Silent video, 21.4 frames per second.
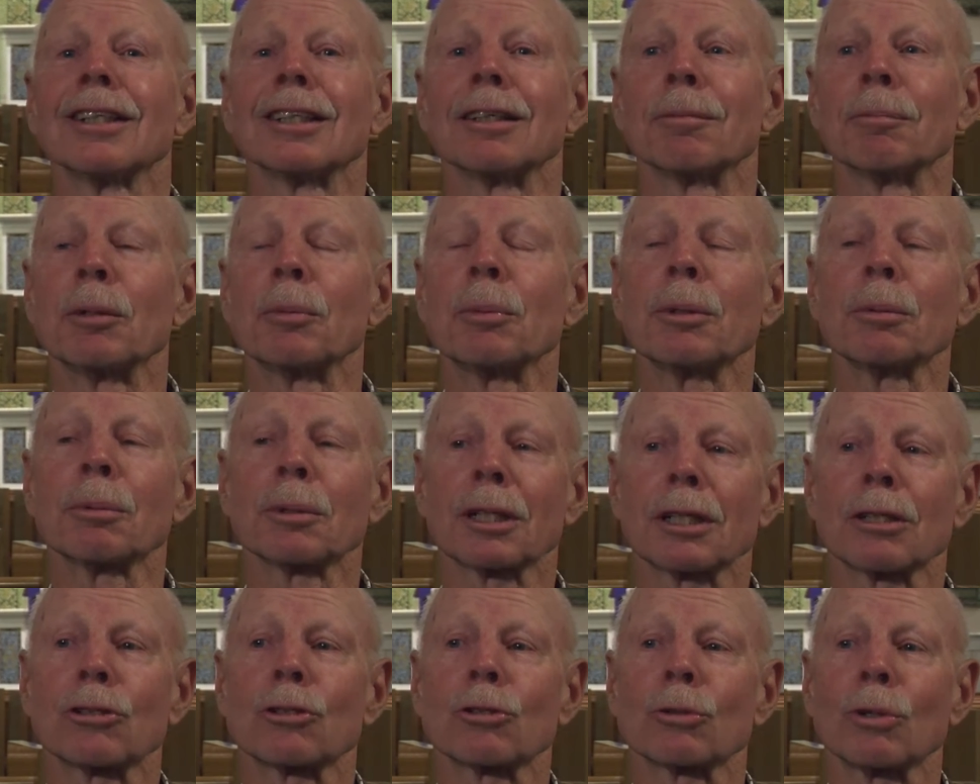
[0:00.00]
I mean, we
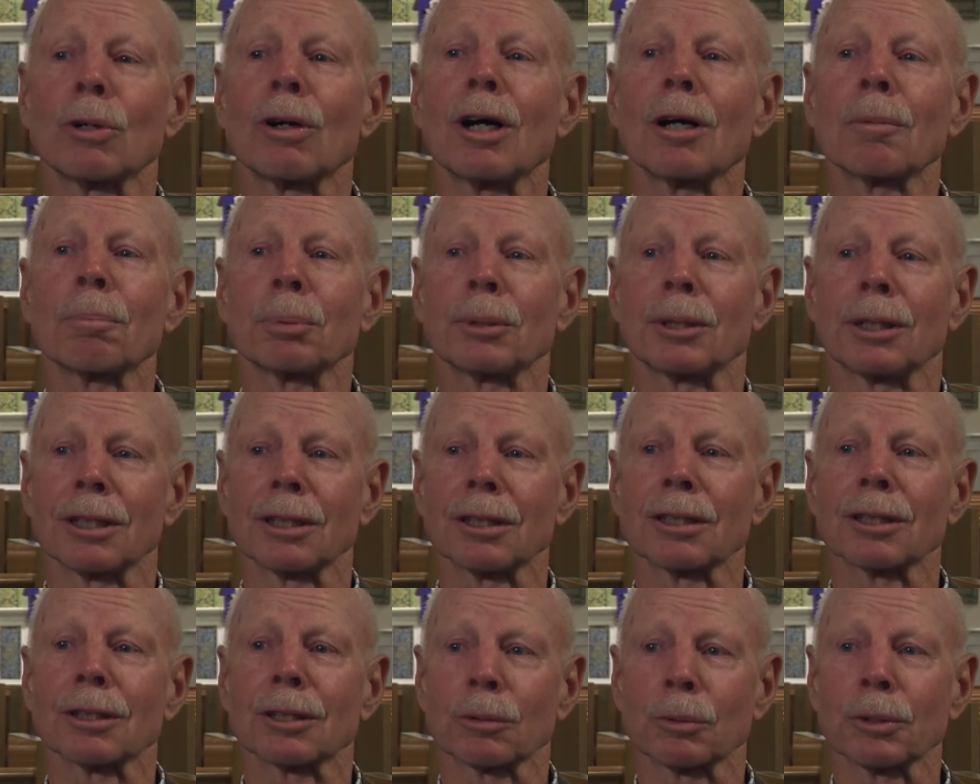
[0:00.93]
really draw upon
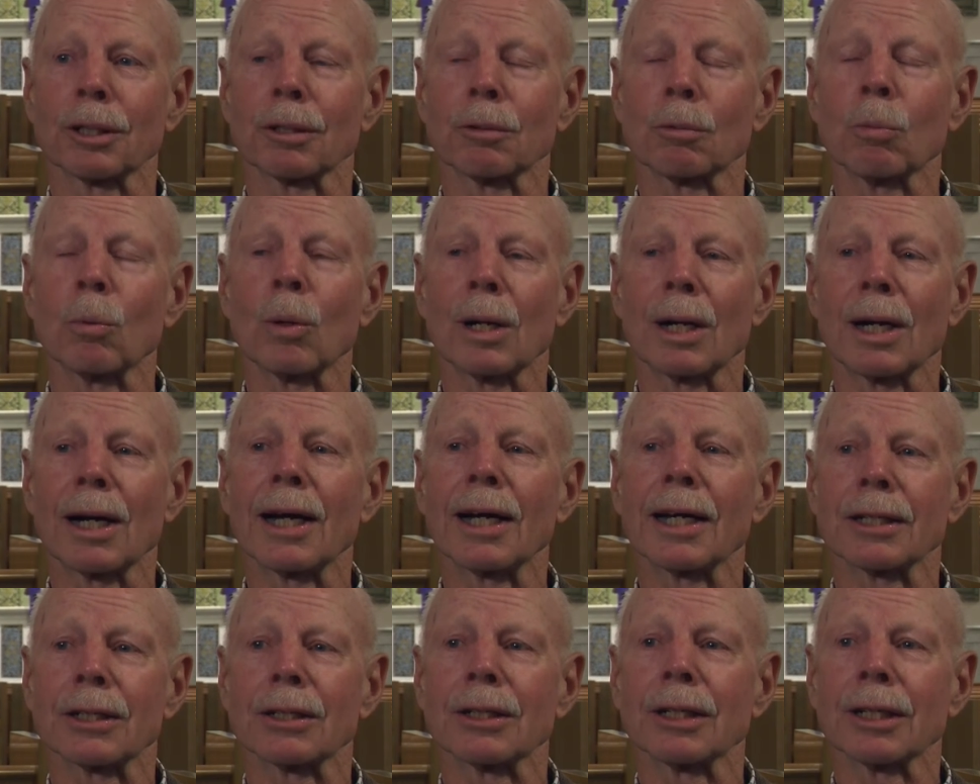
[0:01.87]
a really
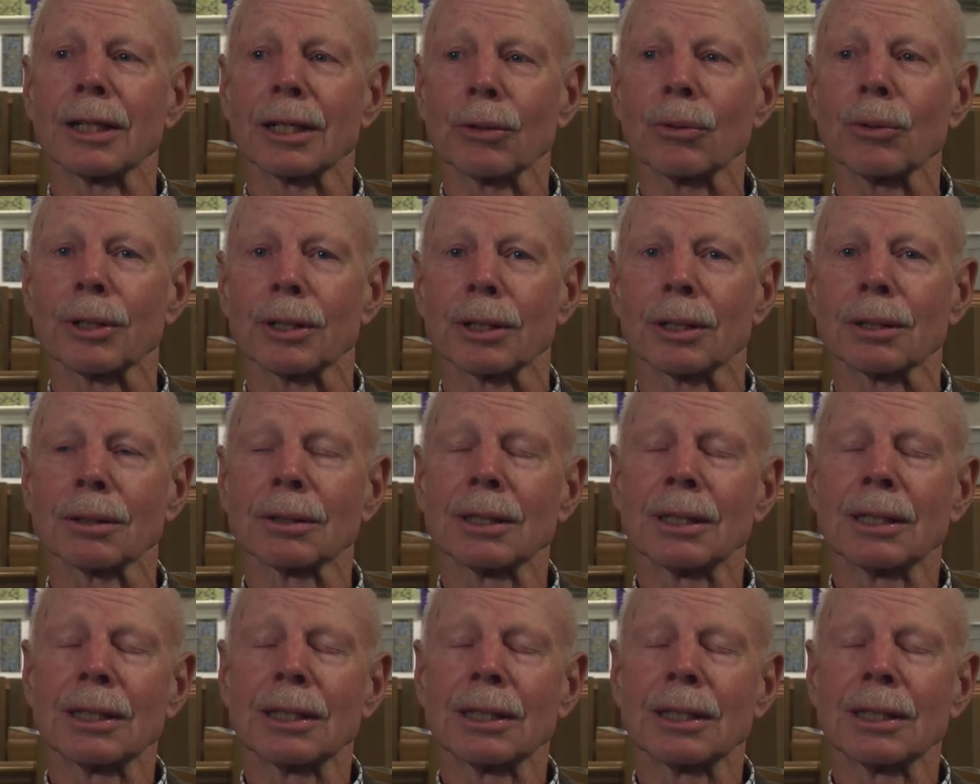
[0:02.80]
wide area.